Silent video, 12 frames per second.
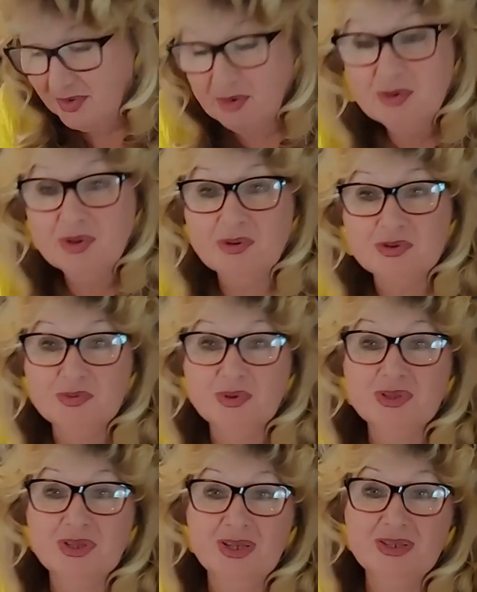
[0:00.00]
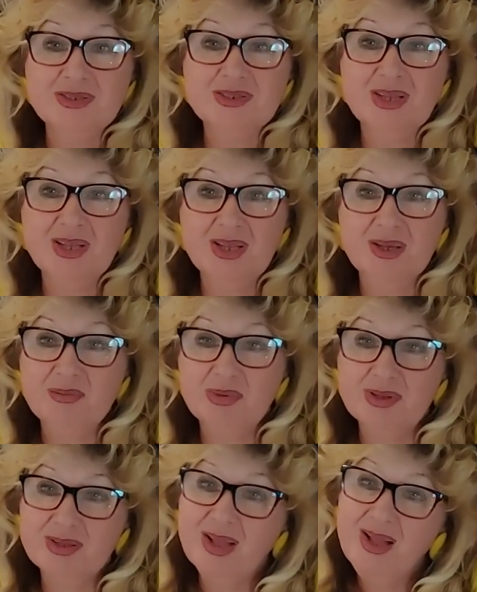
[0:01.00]
Who knows what he is saying,
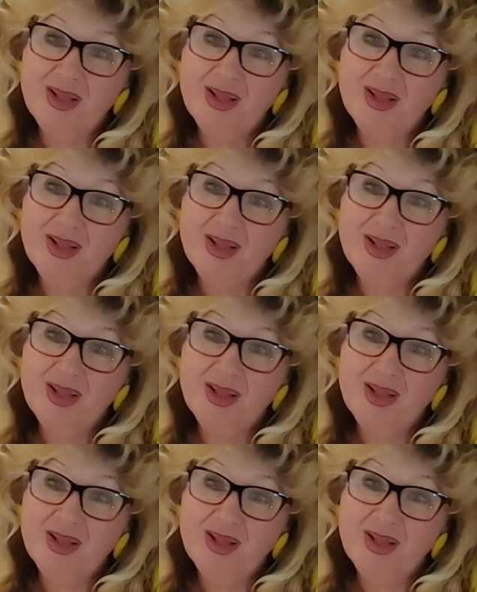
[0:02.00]
but